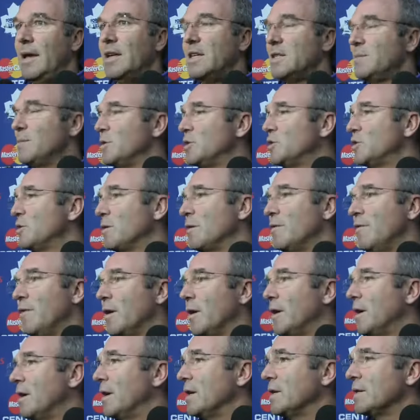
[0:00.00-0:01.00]
He's
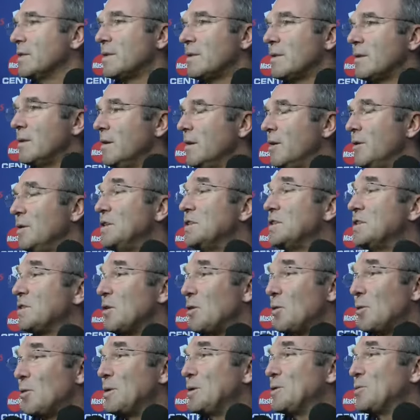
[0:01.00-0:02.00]
matured very nicely, and he's
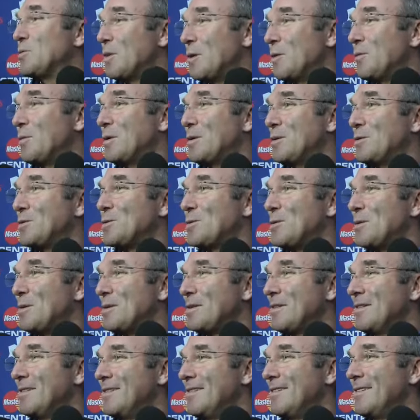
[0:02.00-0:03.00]
still only 21 years
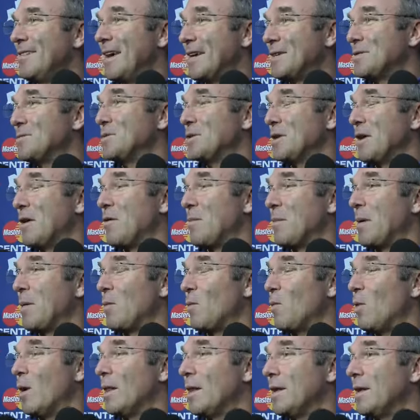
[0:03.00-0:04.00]
old. That's what you got to
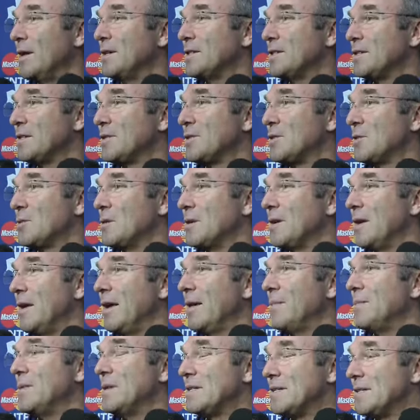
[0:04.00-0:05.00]
remember. While it is his
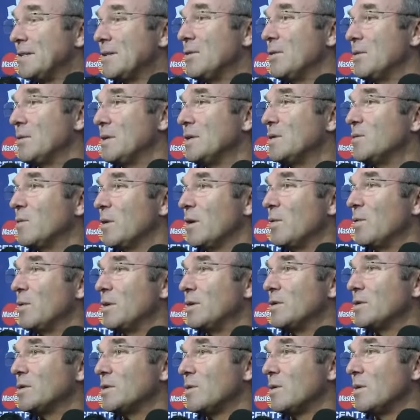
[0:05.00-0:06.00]
third camp, he's still only
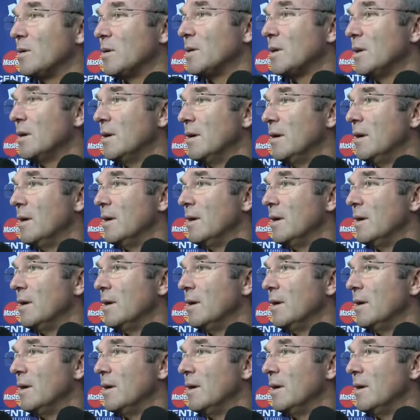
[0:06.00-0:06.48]
21 years old.